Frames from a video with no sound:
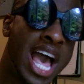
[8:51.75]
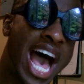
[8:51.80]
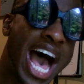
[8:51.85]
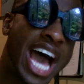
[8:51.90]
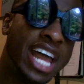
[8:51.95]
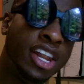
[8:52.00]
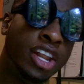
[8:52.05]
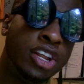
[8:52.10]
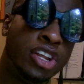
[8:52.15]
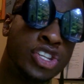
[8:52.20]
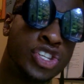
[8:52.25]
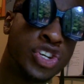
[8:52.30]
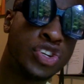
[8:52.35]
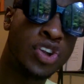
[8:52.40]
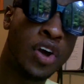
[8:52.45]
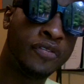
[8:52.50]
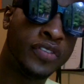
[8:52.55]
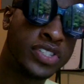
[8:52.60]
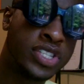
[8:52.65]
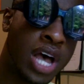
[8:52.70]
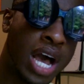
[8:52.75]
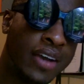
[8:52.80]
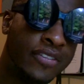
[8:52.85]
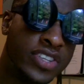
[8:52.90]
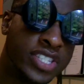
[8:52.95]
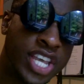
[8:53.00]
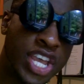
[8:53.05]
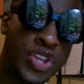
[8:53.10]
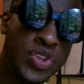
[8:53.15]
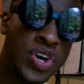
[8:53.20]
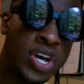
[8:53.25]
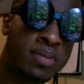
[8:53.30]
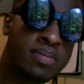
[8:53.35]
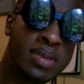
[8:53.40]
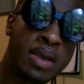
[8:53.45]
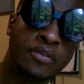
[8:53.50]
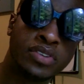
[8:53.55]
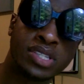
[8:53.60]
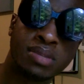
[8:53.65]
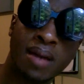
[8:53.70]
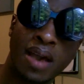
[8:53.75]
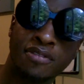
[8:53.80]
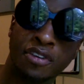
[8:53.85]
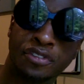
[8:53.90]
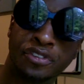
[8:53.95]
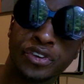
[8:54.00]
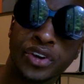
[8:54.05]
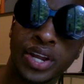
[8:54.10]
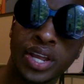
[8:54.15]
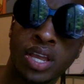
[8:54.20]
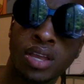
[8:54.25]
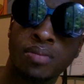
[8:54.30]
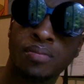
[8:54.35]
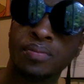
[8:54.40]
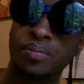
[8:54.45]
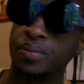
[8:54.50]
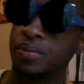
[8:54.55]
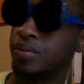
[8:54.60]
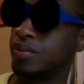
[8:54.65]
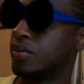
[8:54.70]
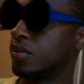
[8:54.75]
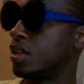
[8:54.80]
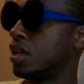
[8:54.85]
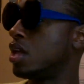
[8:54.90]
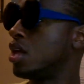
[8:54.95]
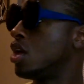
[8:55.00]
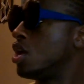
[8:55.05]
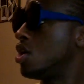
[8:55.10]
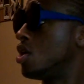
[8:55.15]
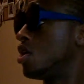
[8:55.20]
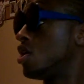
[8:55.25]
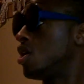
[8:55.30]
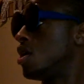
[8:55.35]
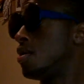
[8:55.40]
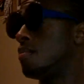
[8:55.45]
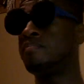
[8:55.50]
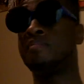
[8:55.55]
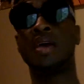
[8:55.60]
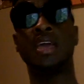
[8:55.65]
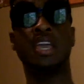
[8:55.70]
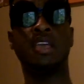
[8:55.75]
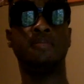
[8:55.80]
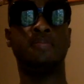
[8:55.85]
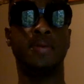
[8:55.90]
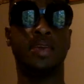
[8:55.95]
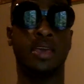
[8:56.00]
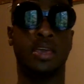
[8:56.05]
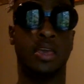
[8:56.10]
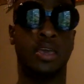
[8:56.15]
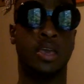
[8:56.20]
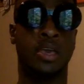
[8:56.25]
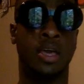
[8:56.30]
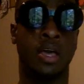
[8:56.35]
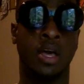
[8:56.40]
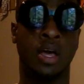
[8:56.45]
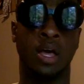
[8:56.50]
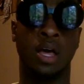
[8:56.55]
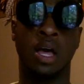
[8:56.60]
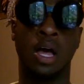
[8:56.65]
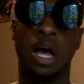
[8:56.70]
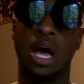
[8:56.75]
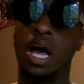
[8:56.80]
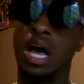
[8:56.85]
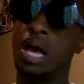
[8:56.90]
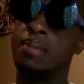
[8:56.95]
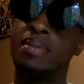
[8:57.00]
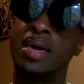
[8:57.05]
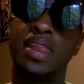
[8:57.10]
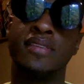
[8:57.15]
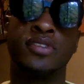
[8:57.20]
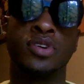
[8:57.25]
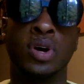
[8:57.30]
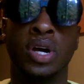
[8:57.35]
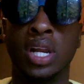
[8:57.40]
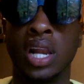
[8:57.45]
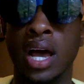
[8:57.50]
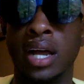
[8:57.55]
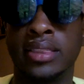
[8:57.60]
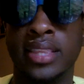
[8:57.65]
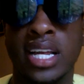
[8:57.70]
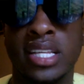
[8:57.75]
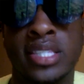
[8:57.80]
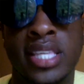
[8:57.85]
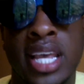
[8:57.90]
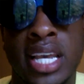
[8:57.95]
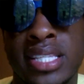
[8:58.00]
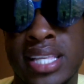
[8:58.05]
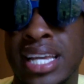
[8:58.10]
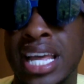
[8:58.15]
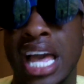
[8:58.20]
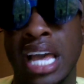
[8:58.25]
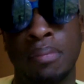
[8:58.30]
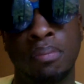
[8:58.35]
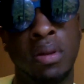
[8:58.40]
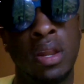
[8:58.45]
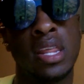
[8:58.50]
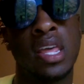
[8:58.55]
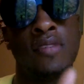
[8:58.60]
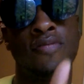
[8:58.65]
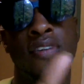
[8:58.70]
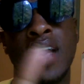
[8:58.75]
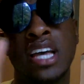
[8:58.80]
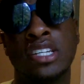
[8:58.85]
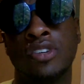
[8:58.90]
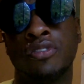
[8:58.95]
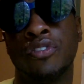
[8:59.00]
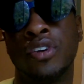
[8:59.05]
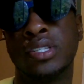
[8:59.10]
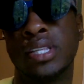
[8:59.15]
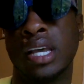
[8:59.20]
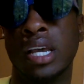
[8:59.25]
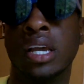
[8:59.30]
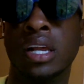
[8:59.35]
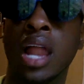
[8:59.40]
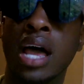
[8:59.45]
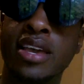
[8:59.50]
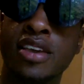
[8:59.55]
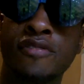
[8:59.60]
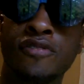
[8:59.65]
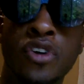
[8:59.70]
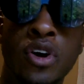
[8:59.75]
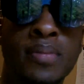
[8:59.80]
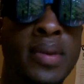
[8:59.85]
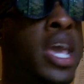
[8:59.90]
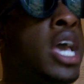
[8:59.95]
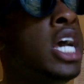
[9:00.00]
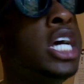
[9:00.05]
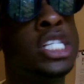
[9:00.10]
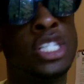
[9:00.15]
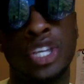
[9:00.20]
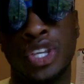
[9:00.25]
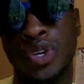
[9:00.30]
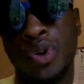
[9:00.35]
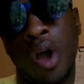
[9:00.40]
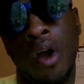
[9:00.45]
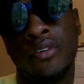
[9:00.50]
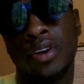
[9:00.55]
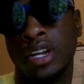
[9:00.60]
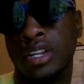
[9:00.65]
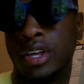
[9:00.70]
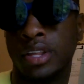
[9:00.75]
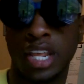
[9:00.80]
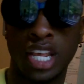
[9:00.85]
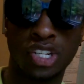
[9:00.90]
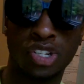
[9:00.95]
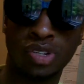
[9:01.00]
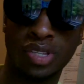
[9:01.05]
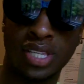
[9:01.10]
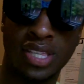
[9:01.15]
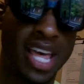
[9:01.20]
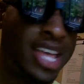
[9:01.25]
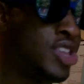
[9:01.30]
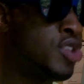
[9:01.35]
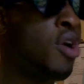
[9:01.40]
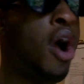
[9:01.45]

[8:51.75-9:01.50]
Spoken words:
I know that you know photographers. Can you hook me up with somebody for free? Baby, I'm not even going to clock that tea because I got plenty of fashion friends that can clock it for me. So you already know the issue to that.